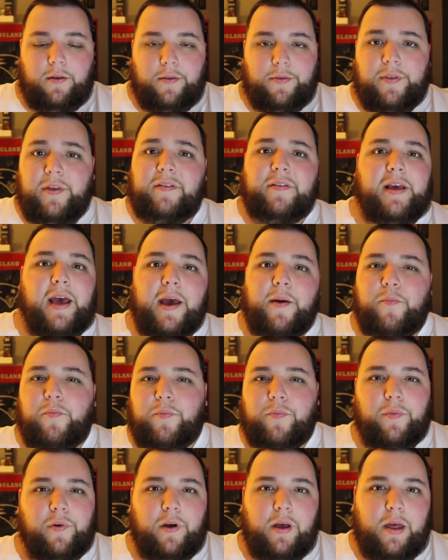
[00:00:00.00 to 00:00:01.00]
This game,
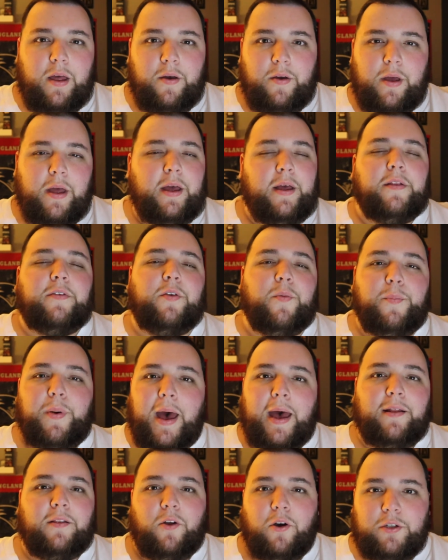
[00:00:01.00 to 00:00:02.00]
it's a
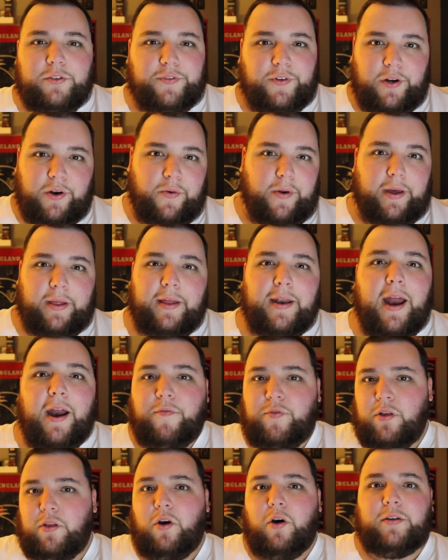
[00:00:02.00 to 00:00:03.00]
bad loss for New England.
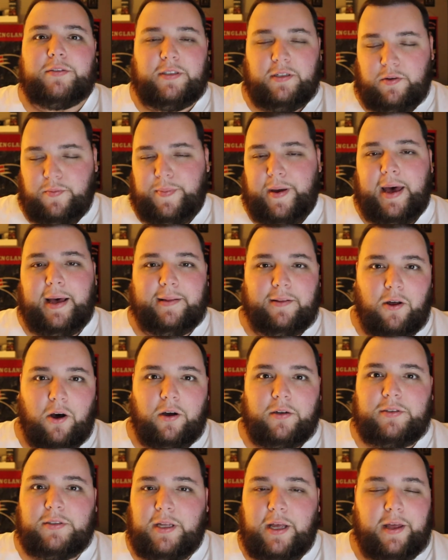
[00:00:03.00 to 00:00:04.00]
Every loss is a bad
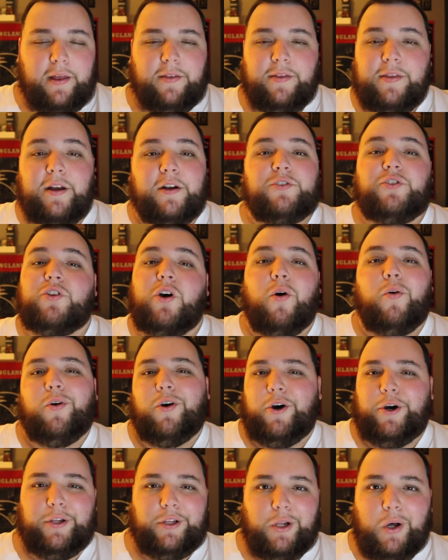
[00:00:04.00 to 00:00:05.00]
loss. There's no
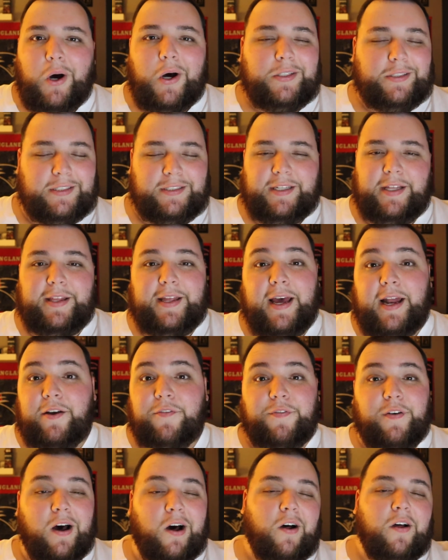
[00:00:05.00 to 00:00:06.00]
good losses in the
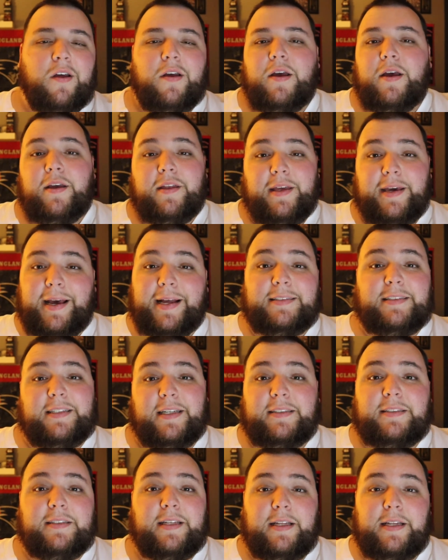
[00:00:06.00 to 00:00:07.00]
NFL. You get
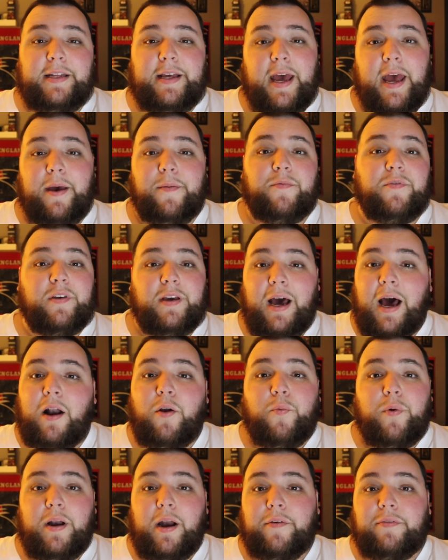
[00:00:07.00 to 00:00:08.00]
16 games. You got to
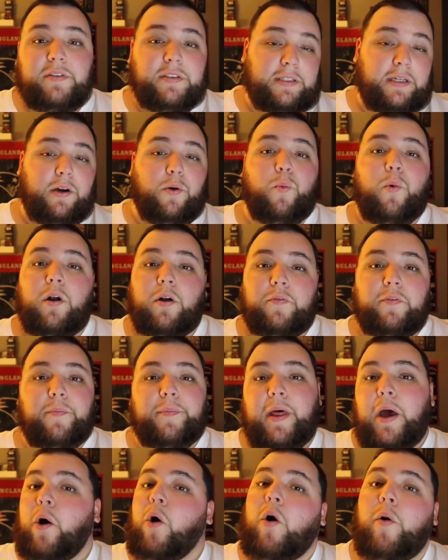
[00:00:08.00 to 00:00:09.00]
win every single one of them.
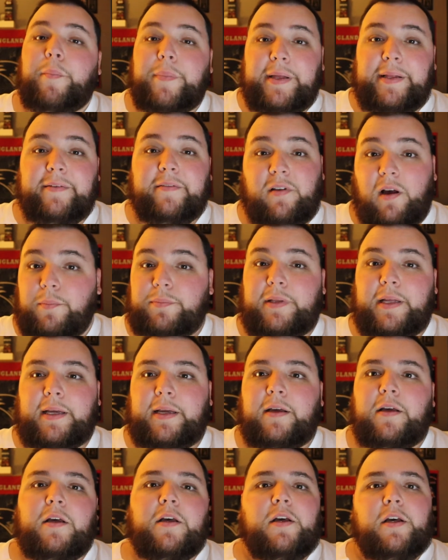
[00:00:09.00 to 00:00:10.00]
They all mean
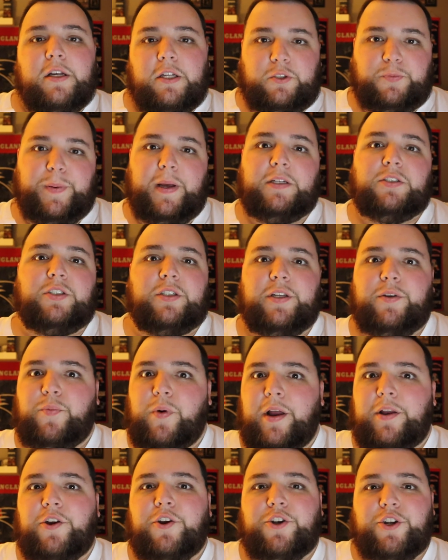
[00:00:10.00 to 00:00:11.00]
something, especially
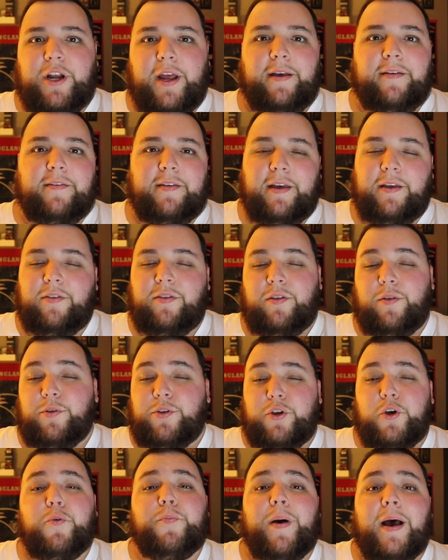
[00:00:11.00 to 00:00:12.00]
when you're chasing the
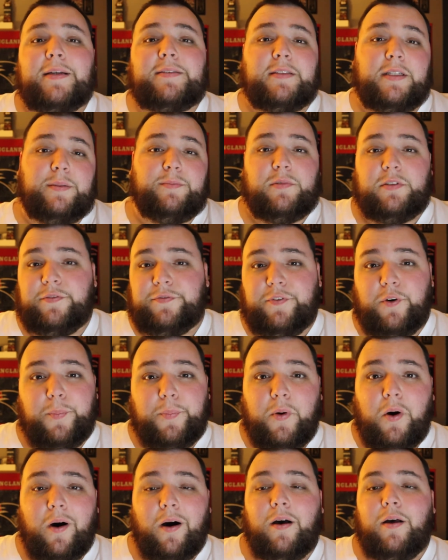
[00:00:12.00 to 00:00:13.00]
two best teams in
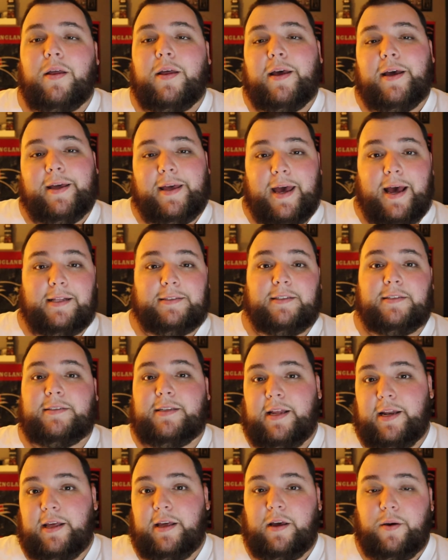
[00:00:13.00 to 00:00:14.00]
football, Kansas
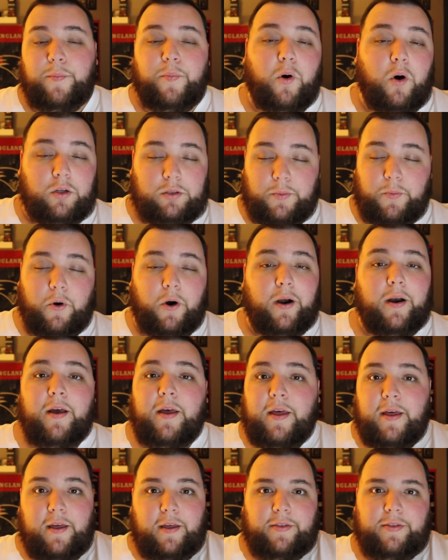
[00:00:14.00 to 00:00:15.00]
City and Baltimore.
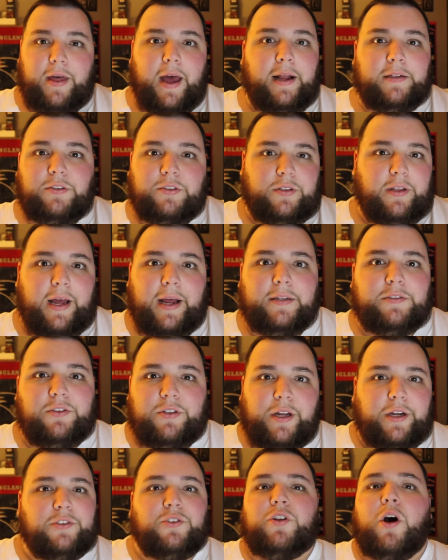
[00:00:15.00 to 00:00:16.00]

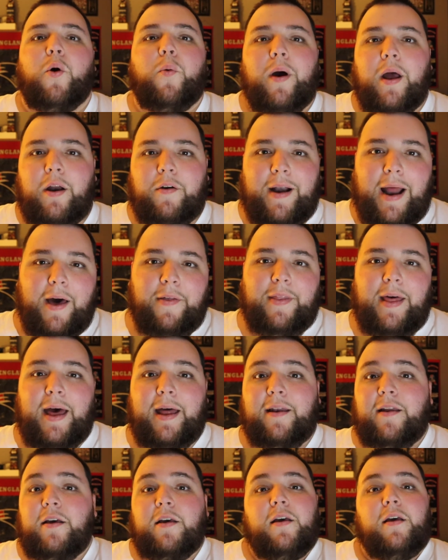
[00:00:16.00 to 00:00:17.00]
There's no way around
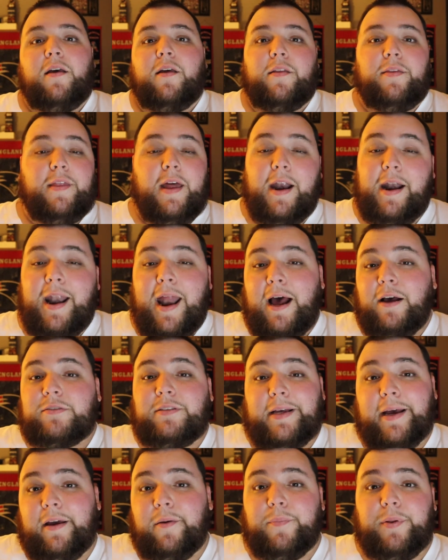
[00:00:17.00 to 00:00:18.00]
that. They're now
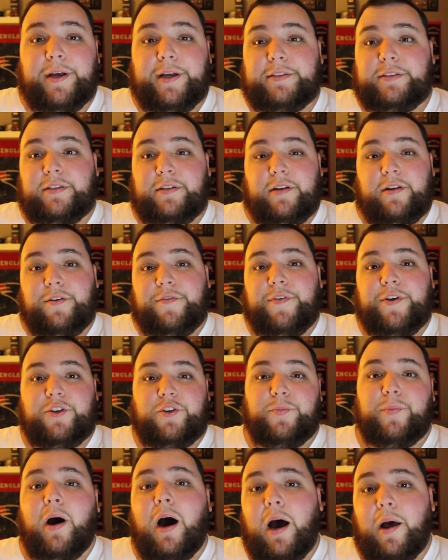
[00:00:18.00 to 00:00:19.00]
second place in the
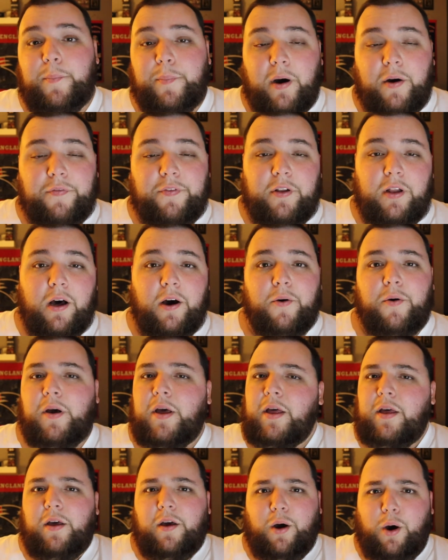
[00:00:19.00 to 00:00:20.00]
division behind Buffalo,
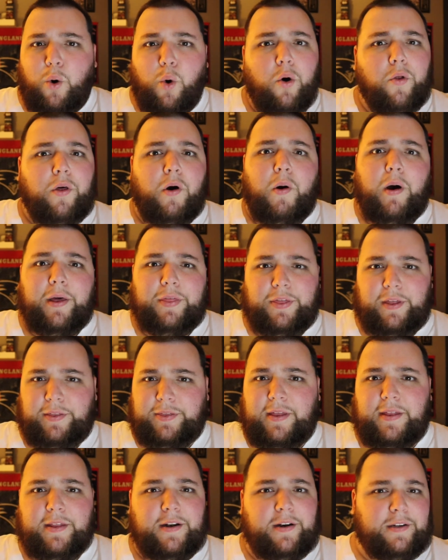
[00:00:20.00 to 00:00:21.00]
although I think
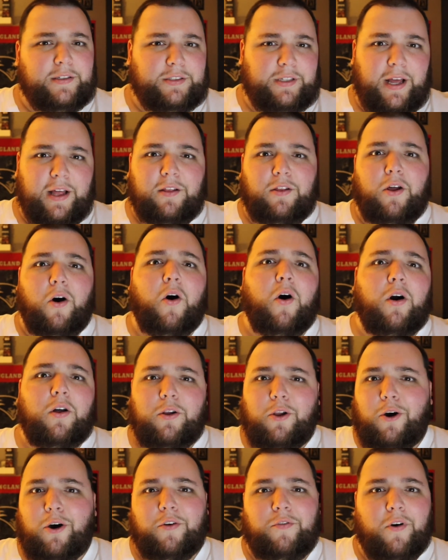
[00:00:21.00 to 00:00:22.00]
that there's a long,
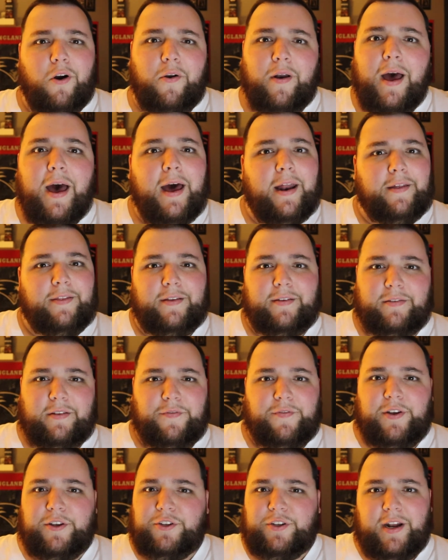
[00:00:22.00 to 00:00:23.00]
long road ahead in this
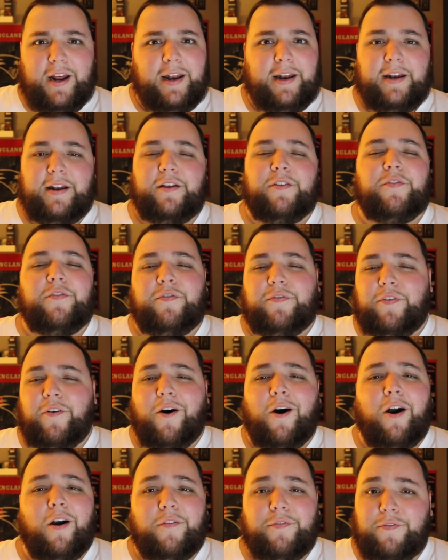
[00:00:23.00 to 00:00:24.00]
division, and it is
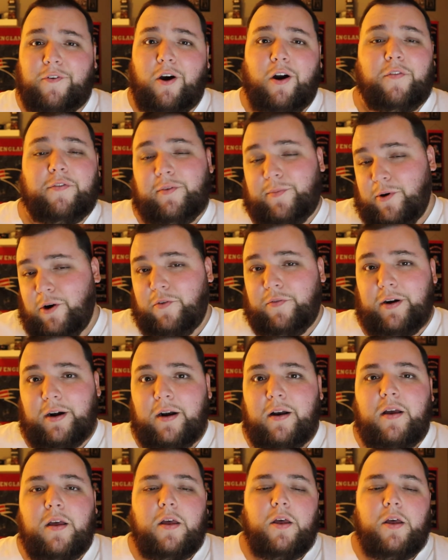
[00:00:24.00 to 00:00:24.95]
far, far from over.